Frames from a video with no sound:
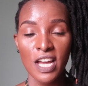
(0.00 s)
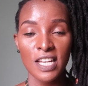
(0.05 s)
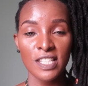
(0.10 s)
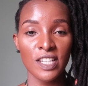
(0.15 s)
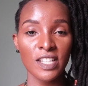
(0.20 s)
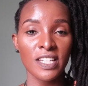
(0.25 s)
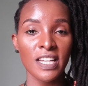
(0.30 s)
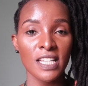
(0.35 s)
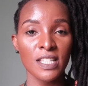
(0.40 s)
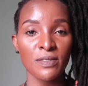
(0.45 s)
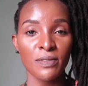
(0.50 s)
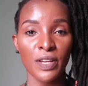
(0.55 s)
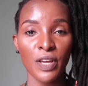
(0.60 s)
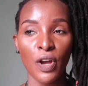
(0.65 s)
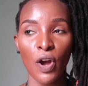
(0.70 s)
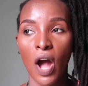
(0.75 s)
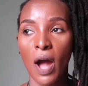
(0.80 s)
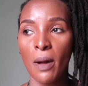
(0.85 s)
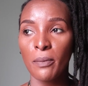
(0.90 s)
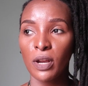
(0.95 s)
So today's
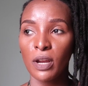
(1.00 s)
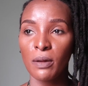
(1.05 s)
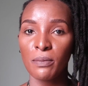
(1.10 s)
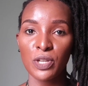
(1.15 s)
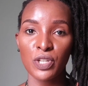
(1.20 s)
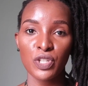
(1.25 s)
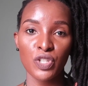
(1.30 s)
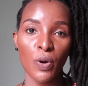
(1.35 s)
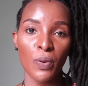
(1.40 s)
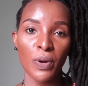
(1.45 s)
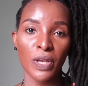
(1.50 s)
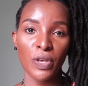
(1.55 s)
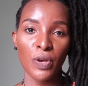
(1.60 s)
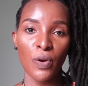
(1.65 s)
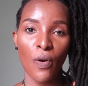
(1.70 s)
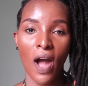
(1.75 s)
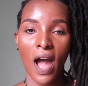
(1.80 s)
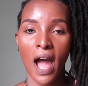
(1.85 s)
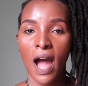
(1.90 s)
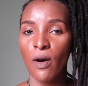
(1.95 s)
video, I'm going to be showing
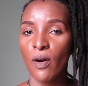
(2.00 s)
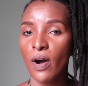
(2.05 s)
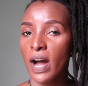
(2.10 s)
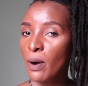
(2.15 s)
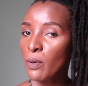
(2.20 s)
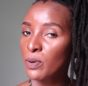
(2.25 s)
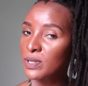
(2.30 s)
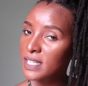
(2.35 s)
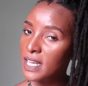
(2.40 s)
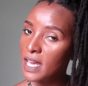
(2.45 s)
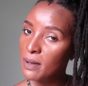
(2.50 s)
you how I was